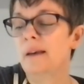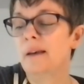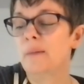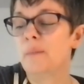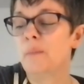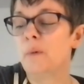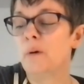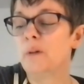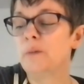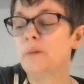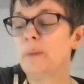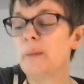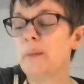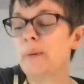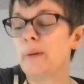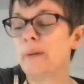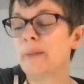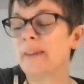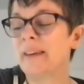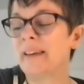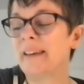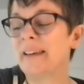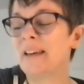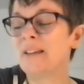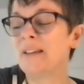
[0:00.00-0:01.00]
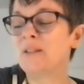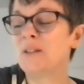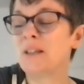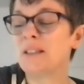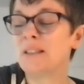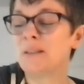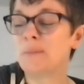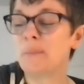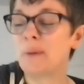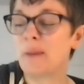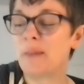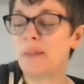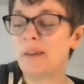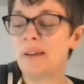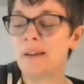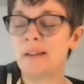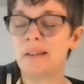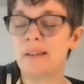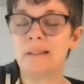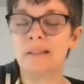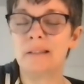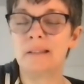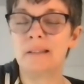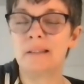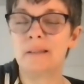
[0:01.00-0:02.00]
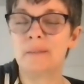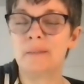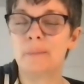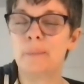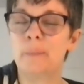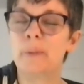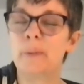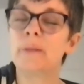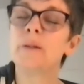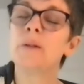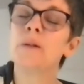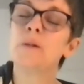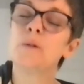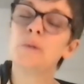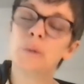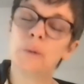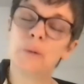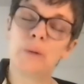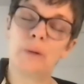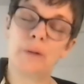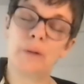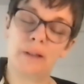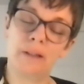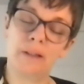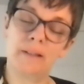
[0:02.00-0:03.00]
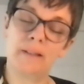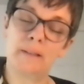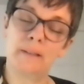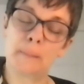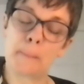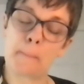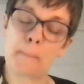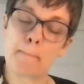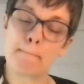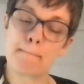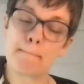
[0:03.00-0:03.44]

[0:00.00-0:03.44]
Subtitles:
Most people think AJ Smith is, but the truth is.